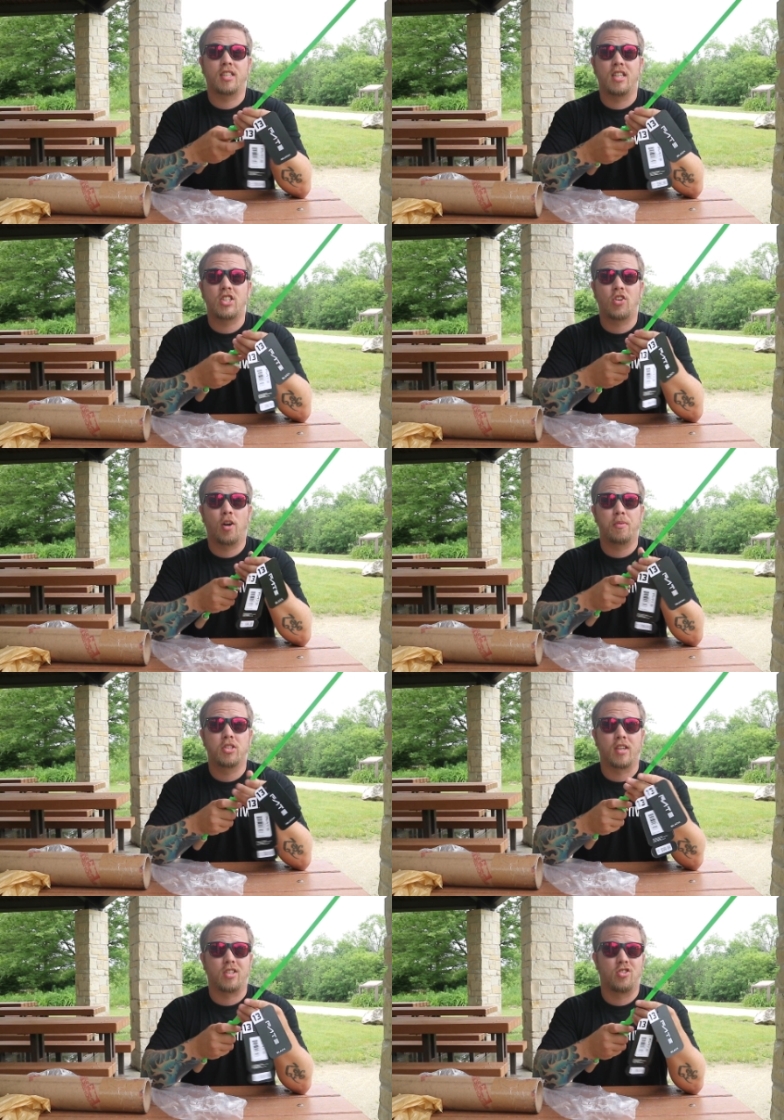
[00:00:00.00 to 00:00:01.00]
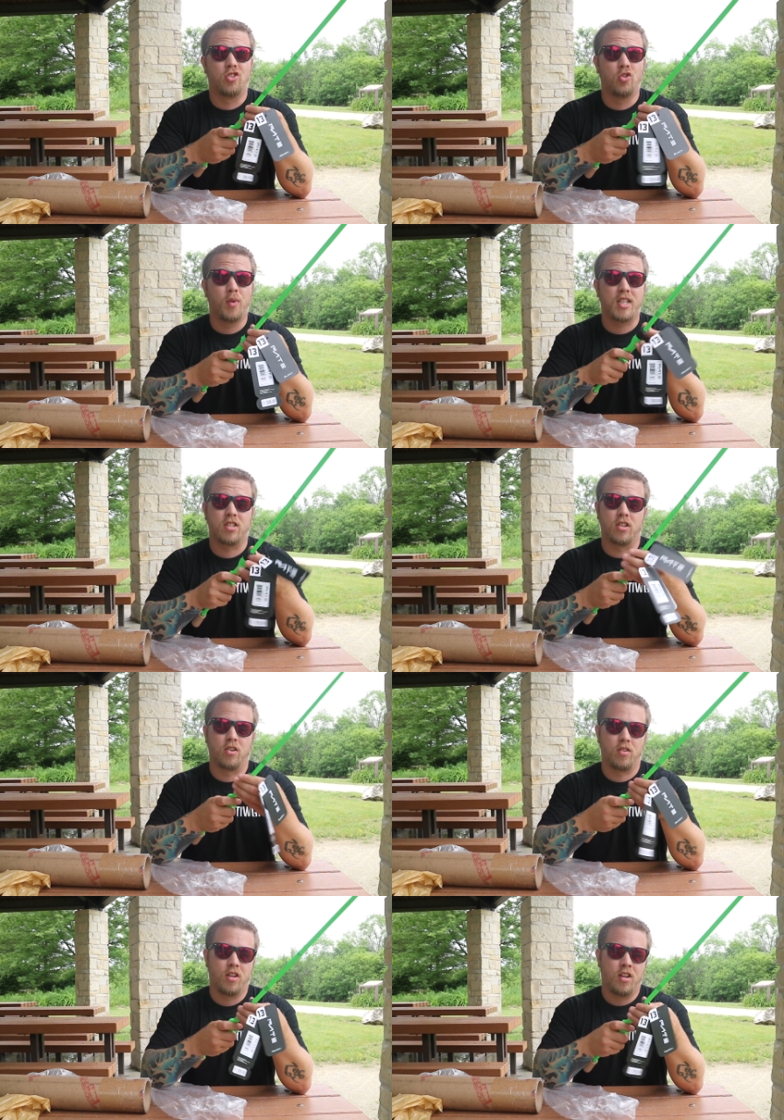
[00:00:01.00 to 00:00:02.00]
It didn't show up until like 2 weeks ago.